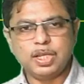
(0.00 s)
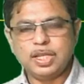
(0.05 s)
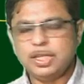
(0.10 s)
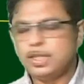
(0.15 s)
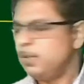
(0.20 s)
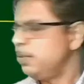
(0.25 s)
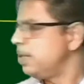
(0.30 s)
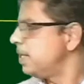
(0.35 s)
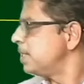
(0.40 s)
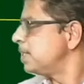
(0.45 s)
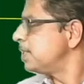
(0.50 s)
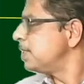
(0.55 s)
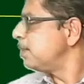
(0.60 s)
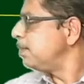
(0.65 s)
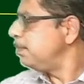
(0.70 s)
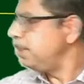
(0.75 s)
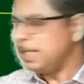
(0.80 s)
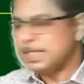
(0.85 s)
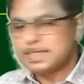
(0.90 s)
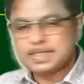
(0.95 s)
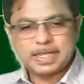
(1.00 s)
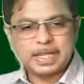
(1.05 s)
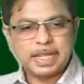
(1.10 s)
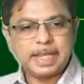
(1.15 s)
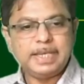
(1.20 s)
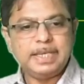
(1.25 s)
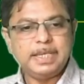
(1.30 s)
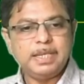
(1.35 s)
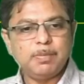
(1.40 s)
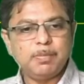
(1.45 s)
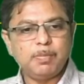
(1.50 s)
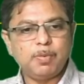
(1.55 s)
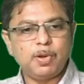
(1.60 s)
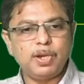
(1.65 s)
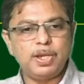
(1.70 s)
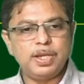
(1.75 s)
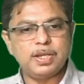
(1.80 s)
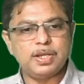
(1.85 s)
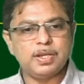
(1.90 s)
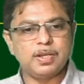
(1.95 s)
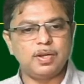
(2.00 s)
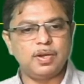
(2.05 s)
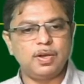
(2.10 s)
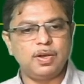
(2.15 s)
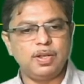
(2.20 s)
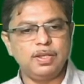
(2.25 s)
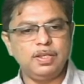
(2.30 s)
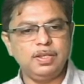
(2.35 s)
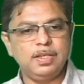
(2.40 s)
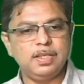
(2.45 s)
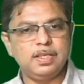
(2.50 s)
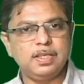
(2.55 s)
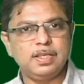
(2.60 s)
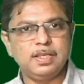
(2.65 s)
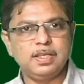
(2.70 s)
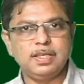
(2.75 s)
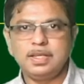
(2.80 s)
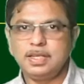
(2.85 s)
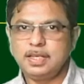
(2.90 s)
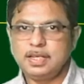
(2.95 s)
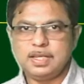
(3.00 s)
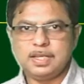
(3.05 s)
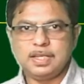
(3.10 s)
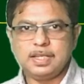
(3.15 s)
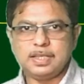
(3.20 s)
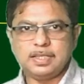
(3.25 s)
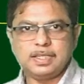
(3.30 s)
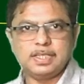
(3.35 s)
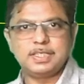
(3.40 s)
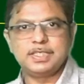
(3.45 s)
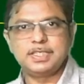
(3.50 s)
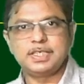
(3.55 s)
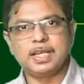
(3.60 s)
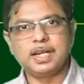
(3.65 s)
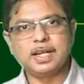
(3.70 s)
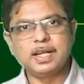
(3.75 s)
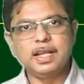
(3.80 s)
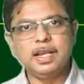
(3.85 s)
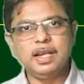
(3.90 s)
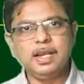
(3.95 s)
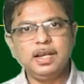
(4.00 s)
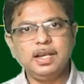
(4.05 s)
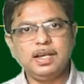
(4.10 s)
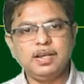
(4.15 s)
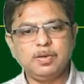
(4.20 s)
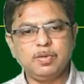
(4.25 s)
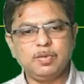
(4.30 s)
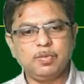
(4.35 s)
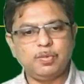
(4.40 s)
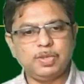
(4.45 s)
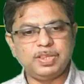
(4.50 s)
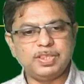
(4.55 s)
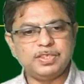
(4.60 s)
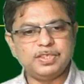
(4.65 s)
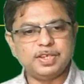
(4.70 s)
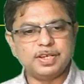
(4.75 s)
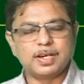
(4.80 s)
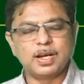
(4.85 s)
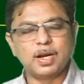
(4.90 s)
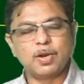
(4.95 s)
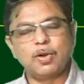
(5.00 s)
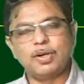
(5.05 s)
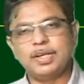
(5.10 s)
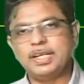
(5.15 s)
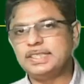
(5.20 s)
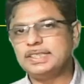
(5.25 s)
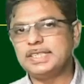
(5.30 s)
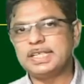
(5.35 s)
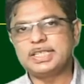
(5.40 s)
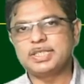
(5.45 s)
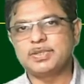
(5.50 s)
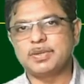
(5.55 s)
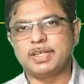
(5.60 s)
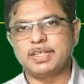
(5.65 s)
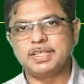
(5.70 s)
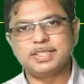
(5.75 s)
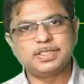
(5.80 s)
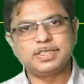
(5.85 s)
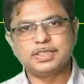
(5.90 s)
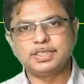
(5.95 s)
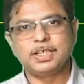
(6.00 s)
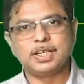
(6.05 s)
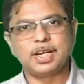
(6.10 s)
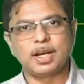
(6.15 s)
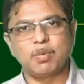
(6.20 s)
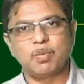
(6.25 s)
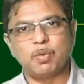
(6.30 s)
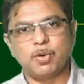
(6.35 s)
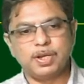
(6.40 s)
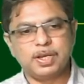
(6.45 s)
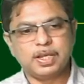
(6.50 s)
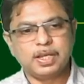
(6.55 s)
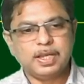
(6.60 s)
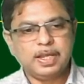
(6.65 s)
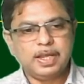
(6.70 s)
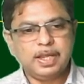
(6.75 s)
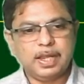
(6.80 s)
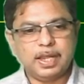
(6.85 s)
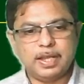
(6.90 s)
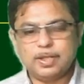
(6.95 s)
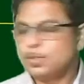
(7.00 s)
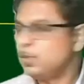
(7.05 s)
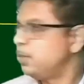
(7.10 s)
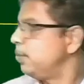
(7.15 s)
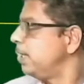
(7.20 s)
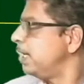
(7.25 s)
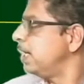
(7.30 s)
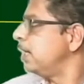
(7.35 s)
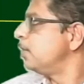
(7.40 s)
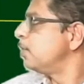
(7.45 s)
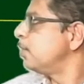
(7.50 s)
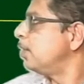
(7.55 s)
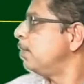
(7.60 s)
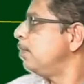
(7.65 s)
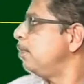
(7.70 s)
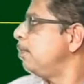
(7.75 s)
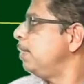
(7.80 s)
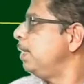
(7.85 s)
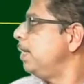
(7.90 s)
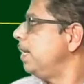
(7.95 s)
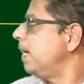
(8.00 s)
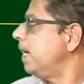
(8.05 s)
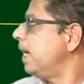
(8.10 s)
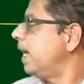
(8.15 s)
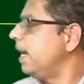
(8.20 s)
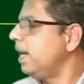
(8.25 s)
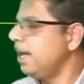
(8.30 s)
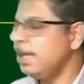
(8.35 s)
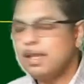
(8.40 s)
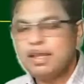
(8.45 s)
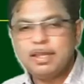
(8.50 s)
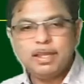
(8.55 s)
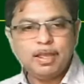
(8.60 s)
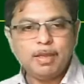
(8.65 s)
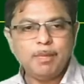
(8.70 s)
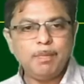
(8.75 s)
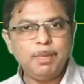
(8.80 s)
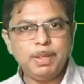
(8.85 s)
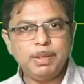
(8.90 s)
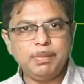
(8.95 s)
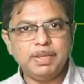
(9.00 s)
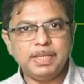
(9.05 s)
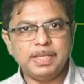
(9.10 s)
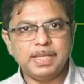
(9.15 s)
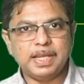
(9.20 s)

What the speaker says: So we consider P as any point on this circle with general coordinates xy. This is the general point, and so we can join PA and PB there.